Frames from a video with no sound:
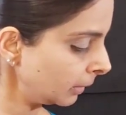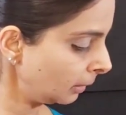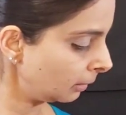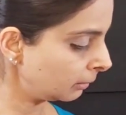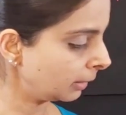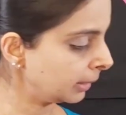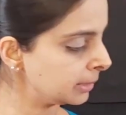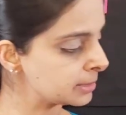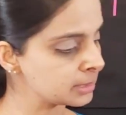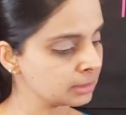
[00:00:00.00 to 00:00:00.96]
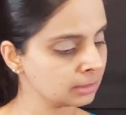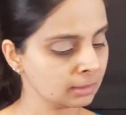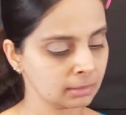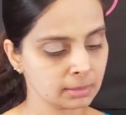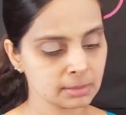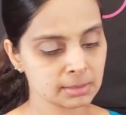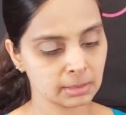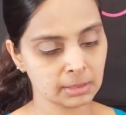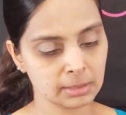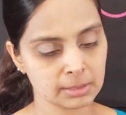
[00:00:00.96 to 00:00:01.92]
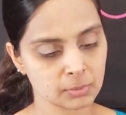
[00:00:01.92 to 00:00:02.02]
All right. This
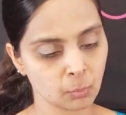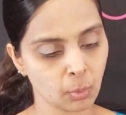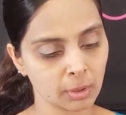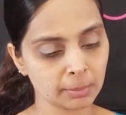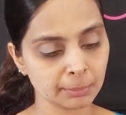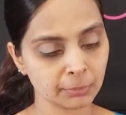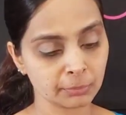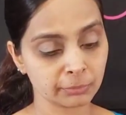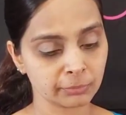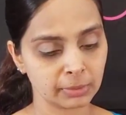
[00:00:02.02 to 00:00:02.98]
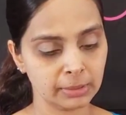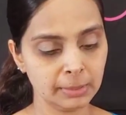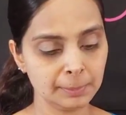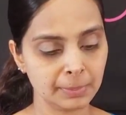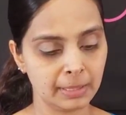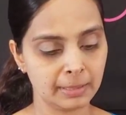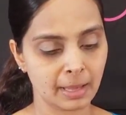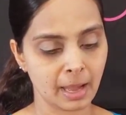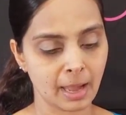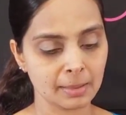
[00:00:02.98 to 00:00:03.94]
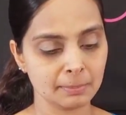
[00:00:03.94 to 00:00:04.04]
is waterproof lip and
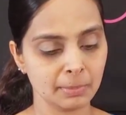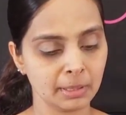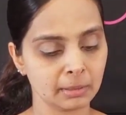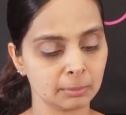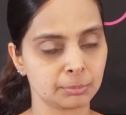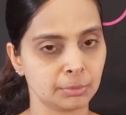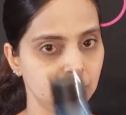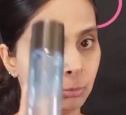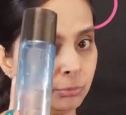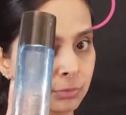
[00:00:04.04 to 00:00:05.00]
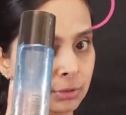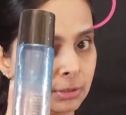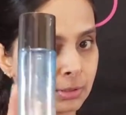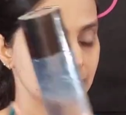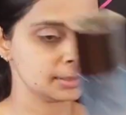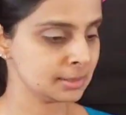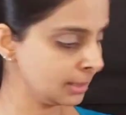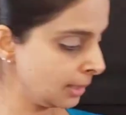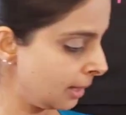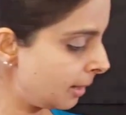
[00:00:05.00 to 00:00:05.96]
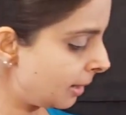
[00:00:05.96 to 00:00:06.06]
eye makeup remover.
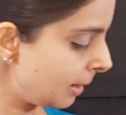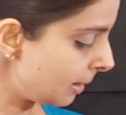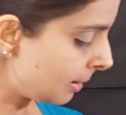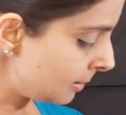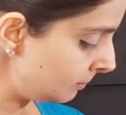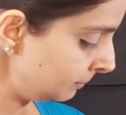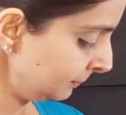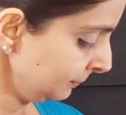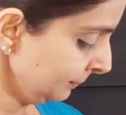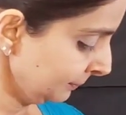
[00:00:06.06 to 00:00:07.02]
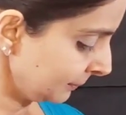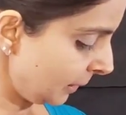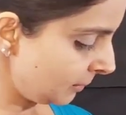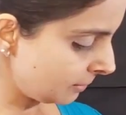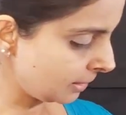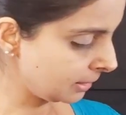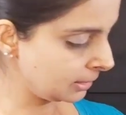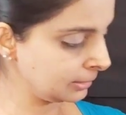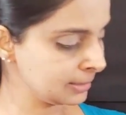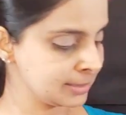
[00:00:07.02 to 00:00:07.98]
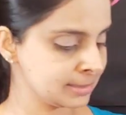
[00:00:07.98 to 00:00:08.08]
Ta-da! All right,
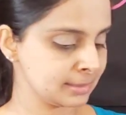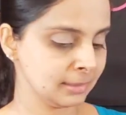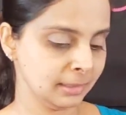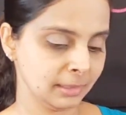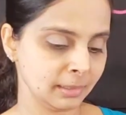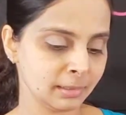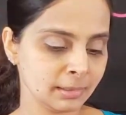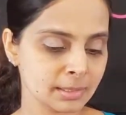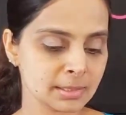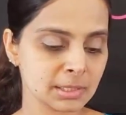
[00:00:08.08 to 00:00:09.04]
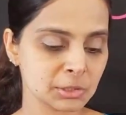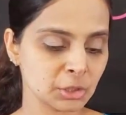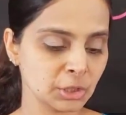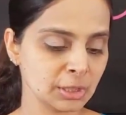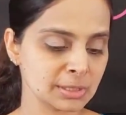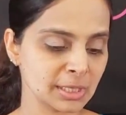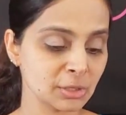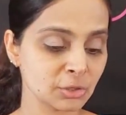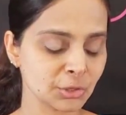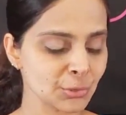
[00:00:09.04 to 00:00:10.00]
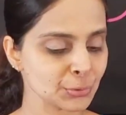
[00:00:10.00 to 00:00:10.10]
let's see. This is a Chia
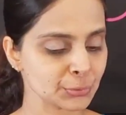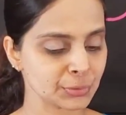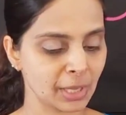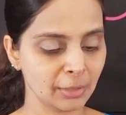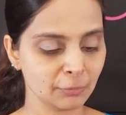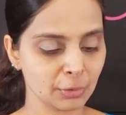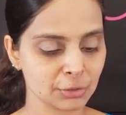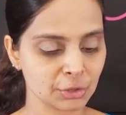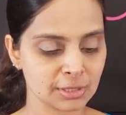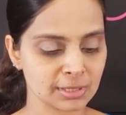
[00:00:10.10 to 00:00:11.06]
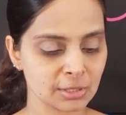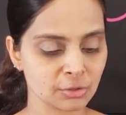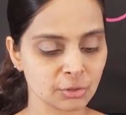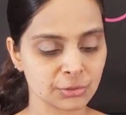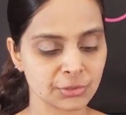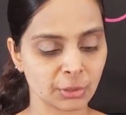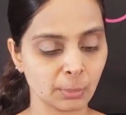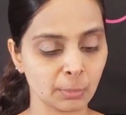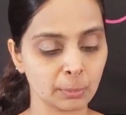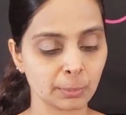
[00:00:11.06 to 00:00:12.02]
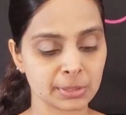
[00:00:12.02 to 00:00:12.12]
Essentials, Avon Chia Essentials
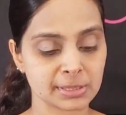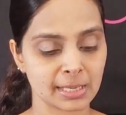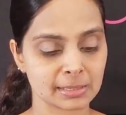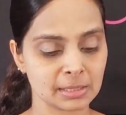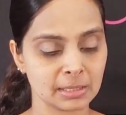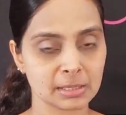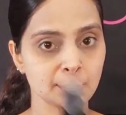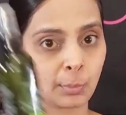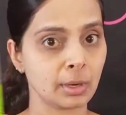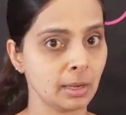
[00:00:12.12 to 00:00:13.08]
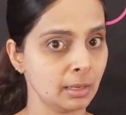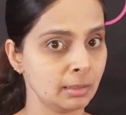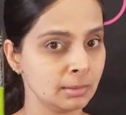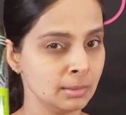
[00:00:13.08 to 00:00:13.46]
Thermal Protecting Spray.